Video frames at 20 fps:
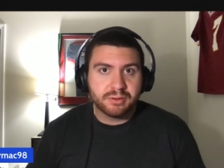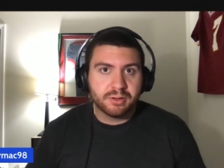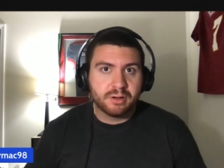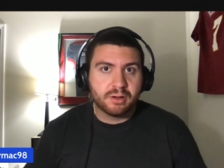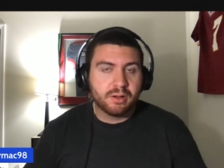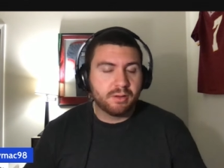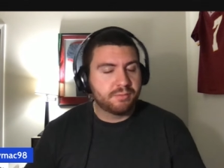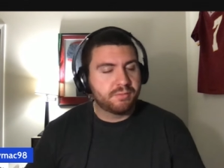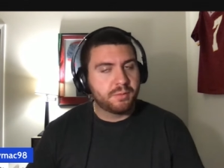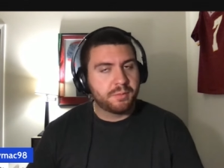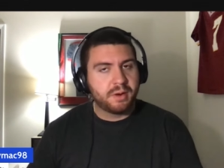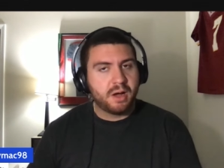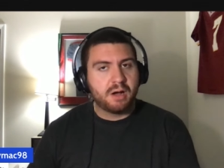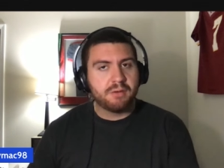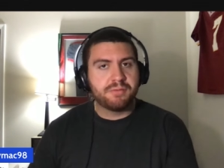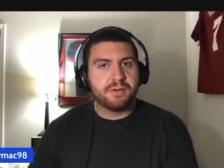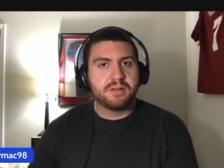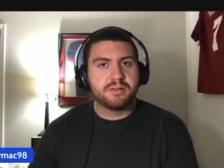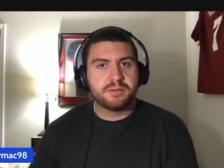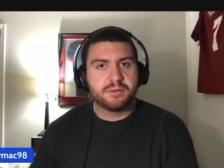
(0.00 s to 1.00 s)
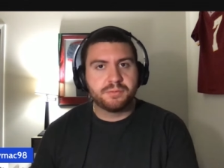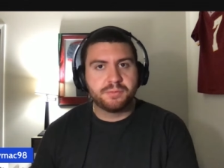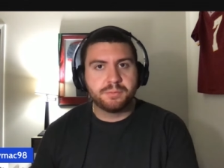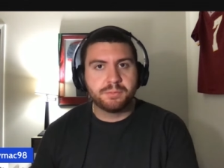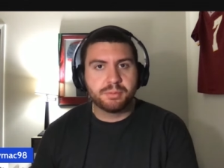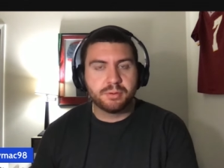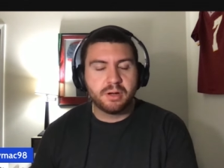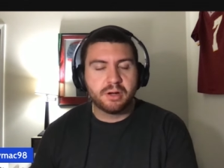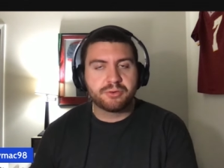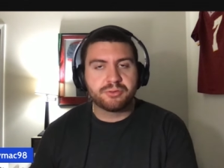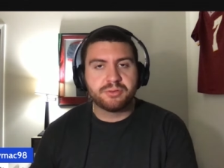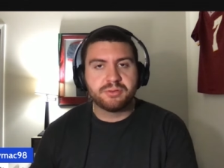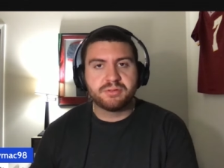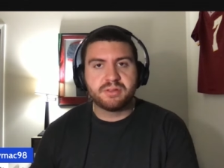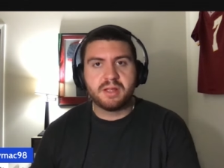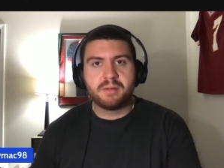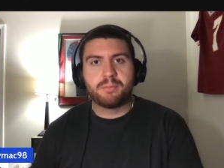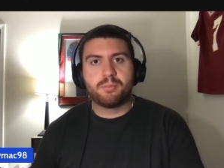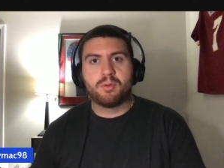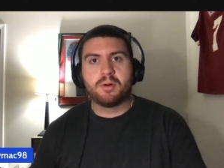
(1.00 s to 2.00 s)
And, and, from an offensive production
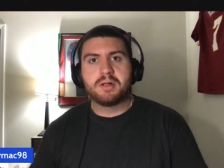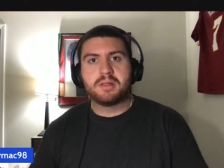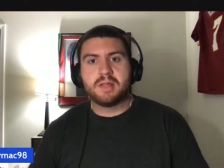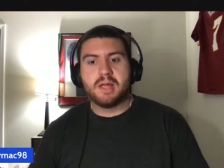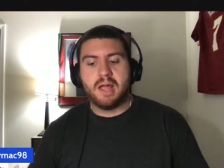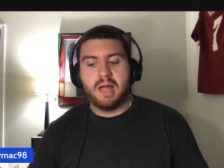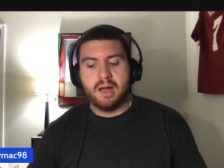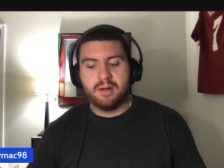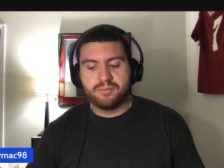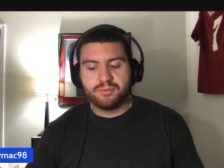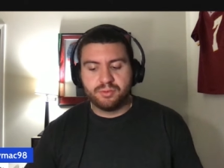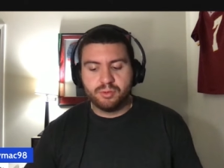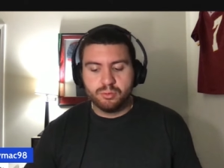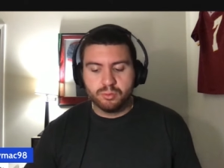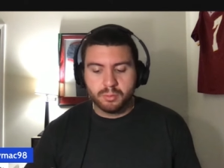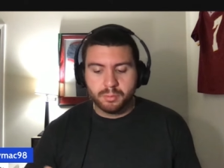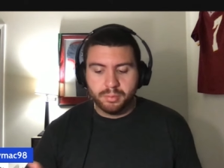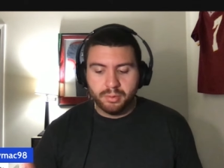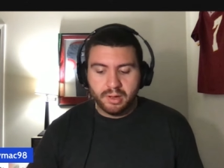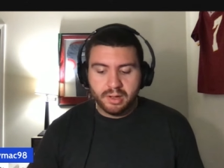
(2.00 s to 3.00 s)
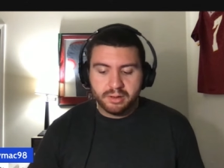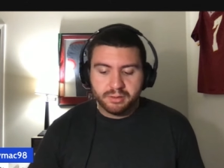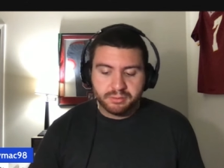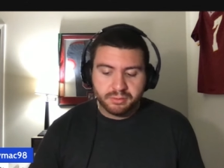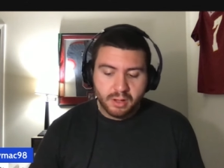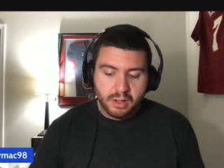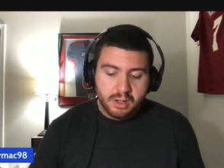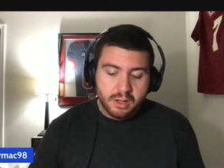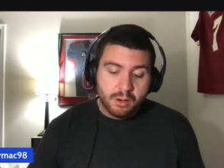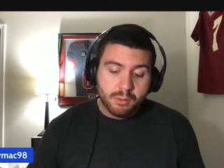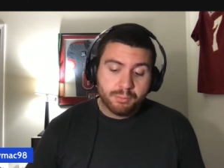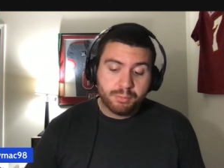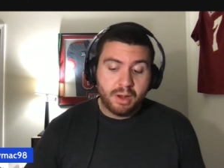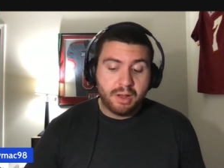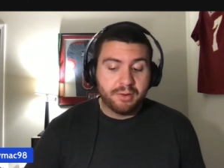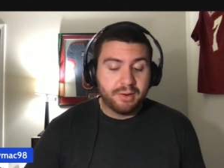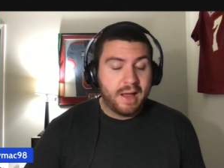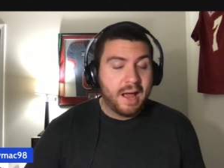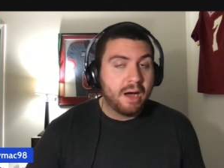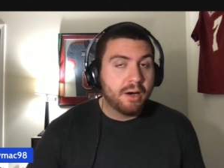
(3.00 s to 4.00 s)
standpoint, they have to replace
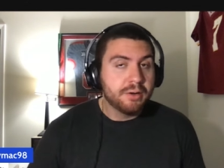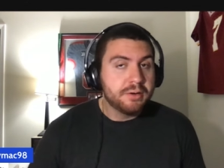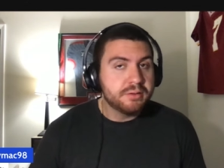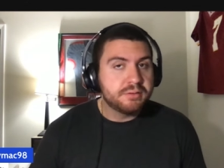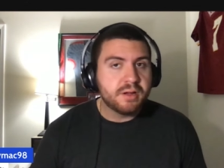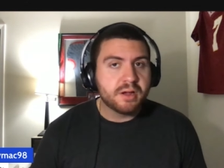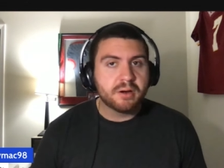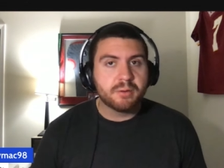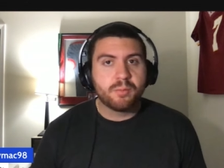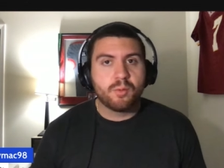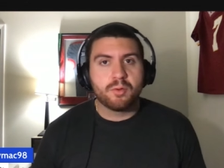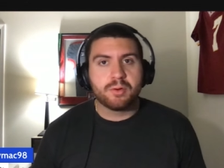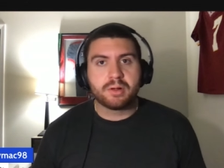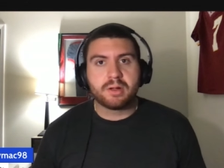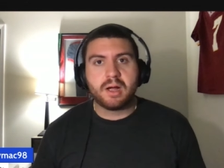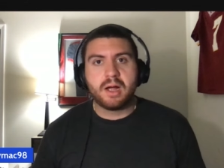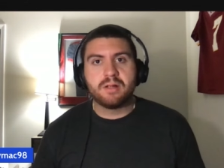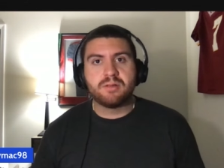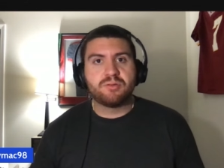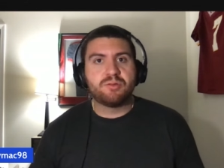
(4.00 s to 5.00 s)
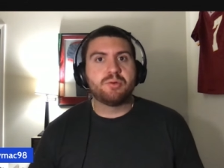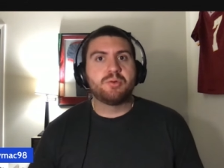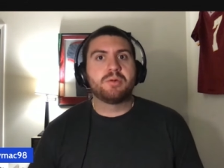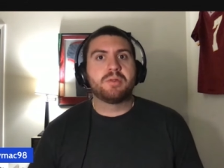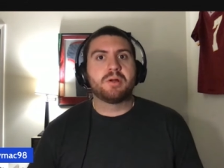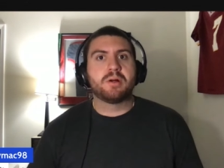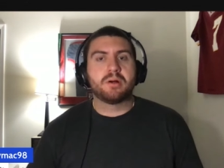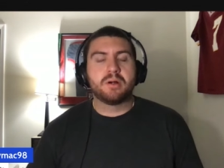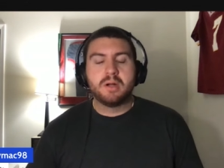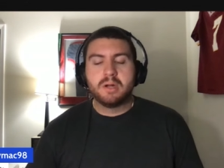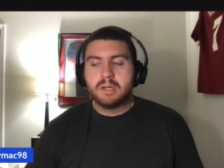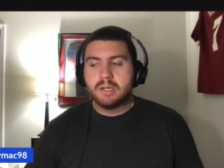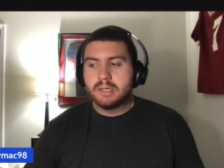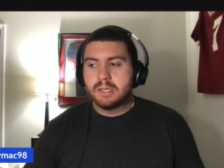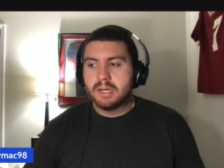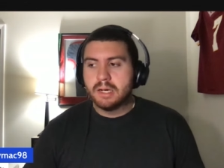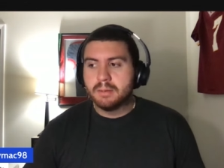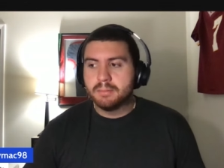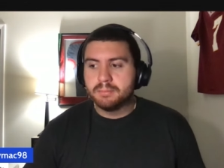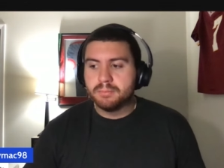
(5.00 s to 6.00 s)
Braylon Allen and Tanner Mordecai, two of their
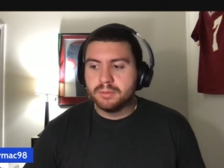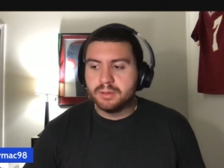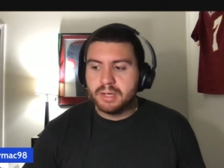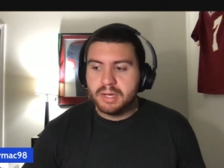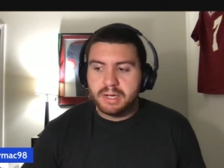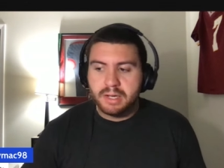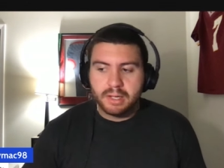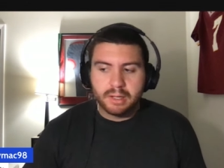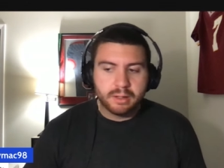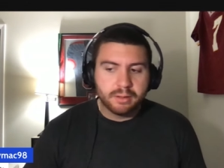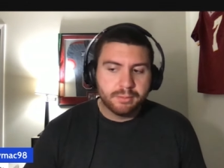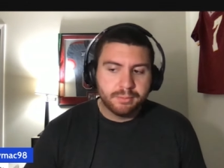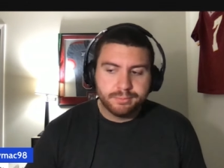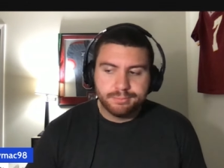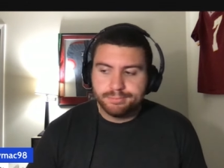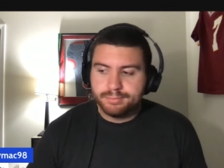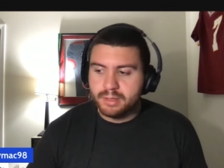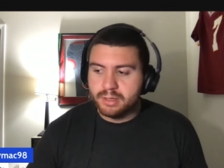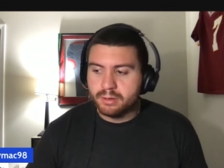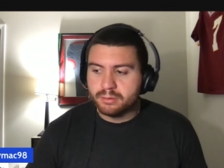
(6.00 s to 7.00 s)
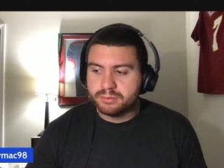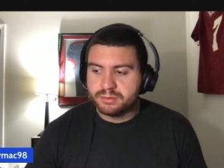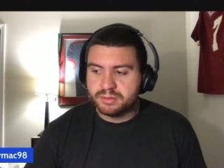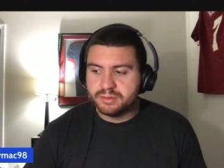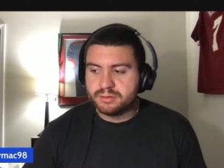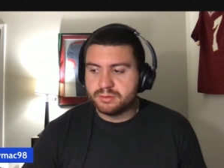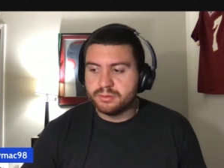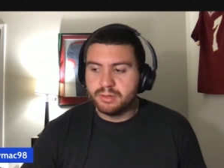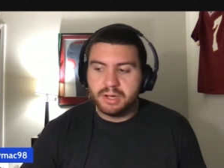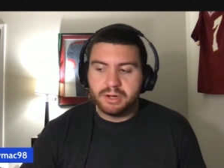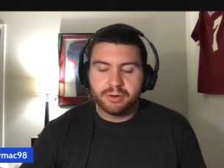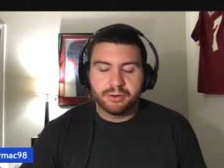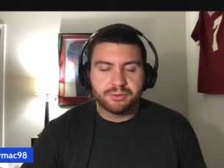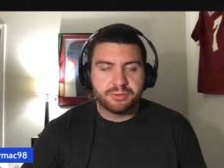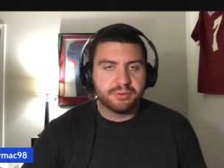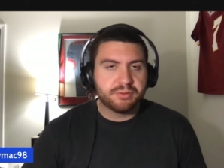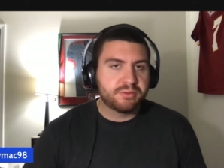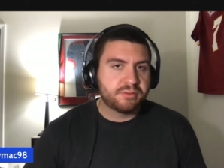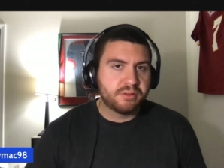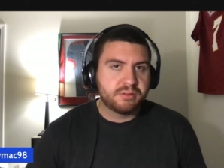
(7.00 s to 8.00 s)
um, leading, you know,
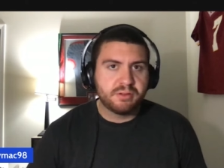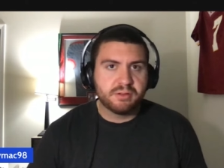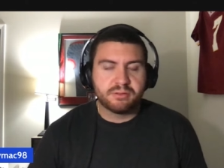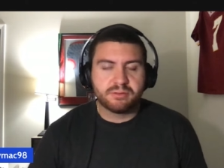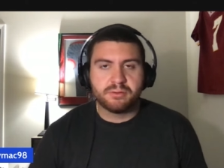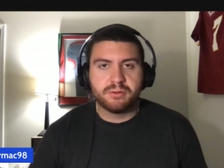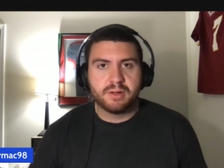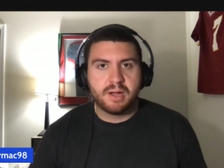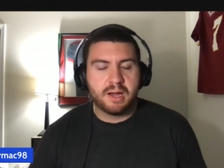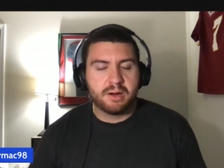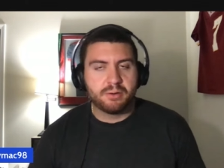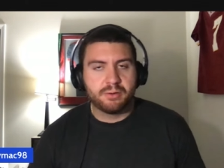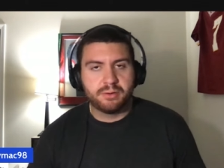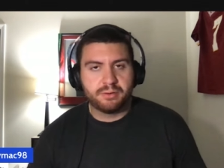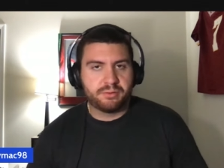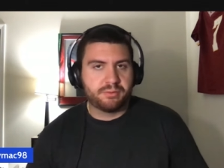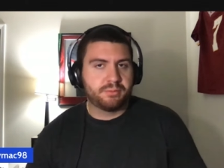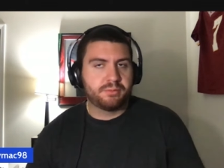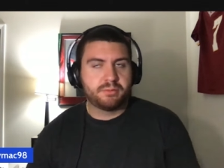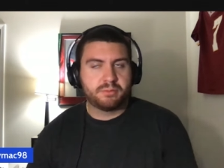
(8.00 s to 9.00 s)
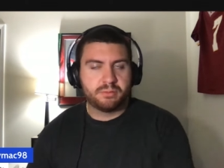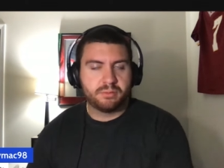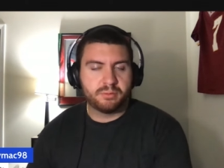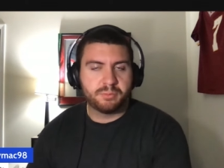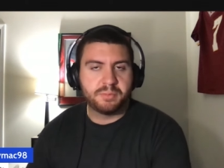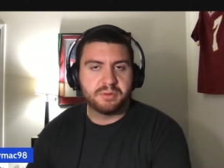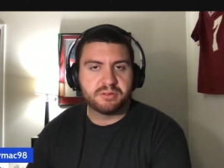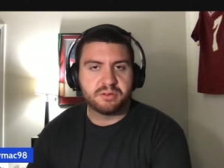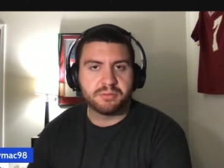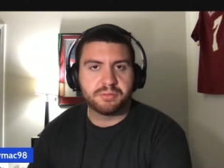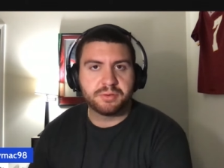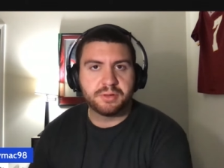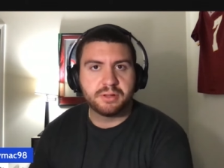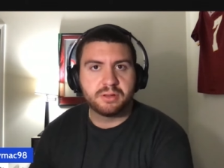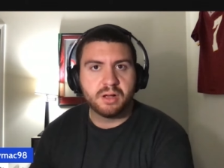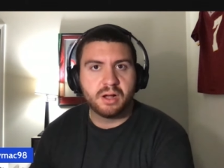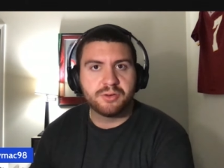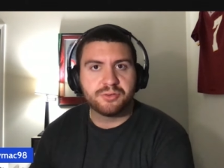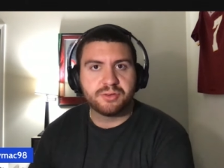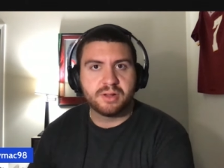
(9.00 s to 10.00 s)
leaders in statistical categories, specifically
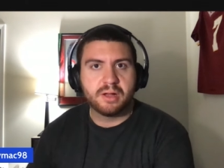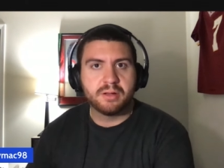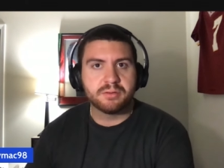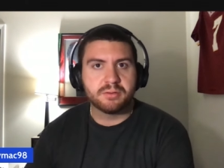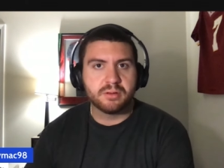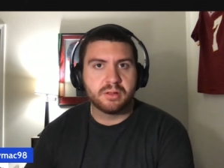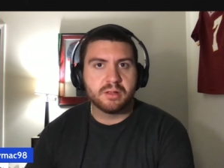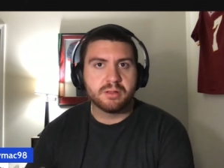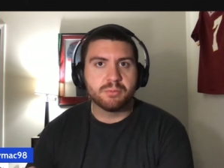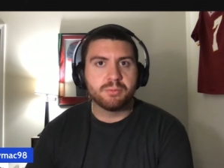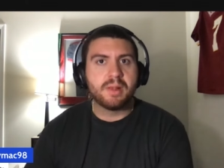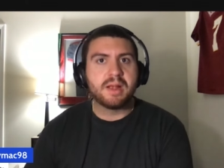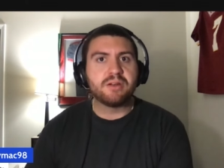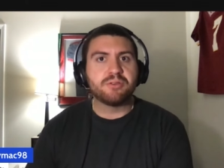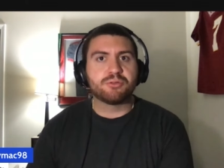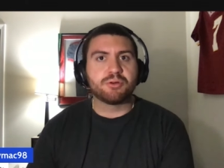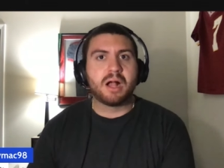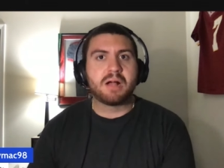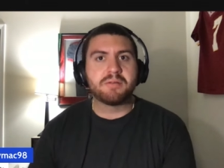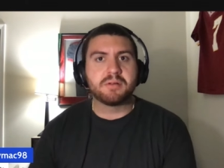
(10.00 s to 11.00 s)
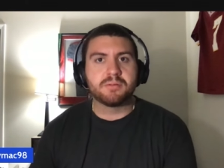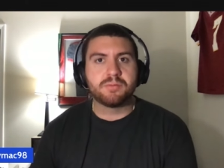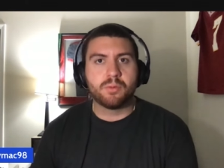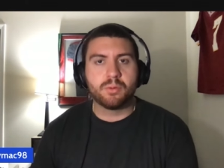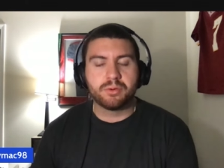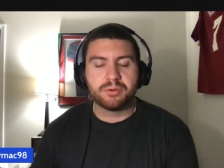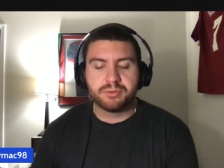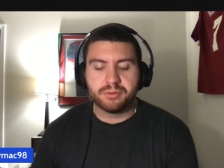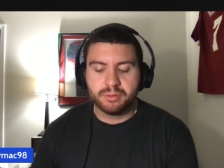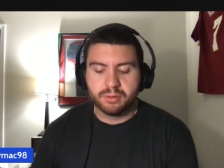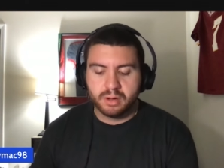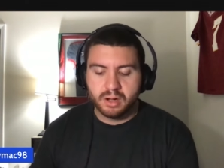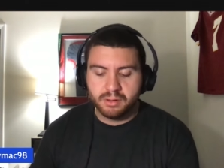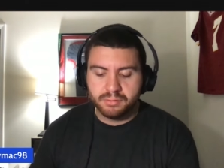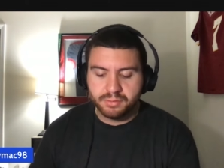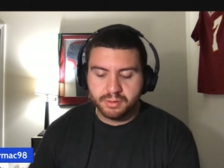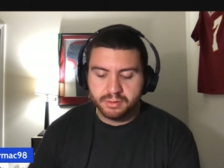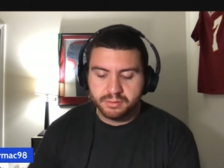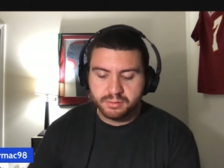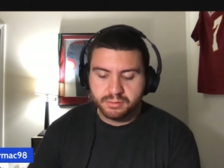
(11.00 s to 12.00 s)
touchdowns and, and their main driving force of their
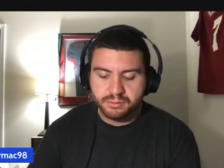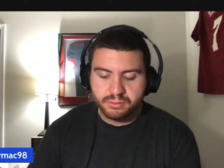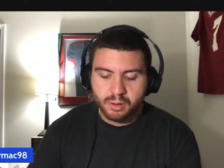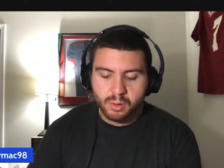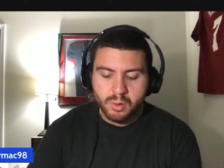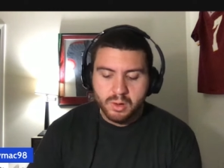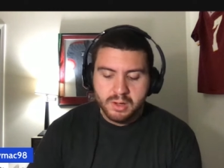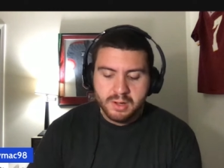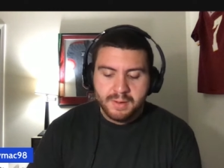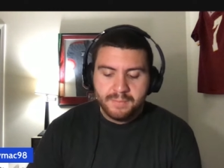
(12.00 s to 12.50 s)
offense. And so